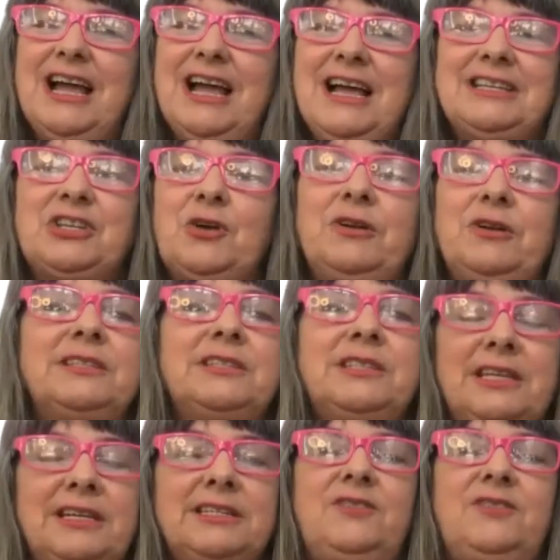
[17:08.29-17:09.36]
so it's
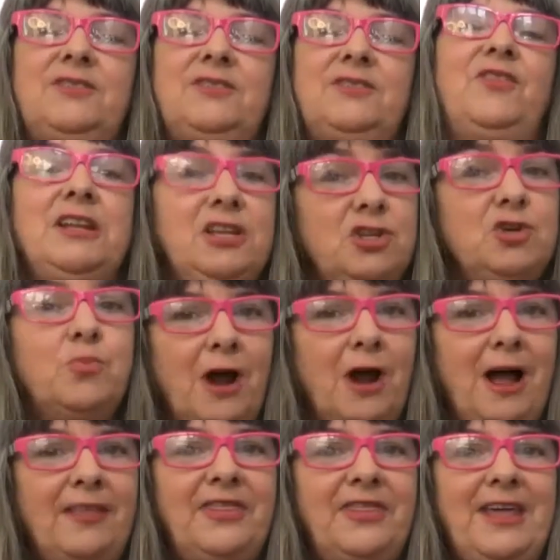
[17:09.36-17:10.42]
it's funny you
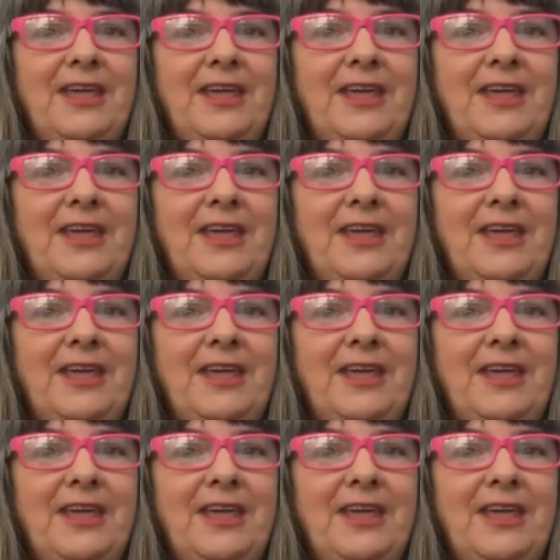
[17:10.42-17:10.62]
brought that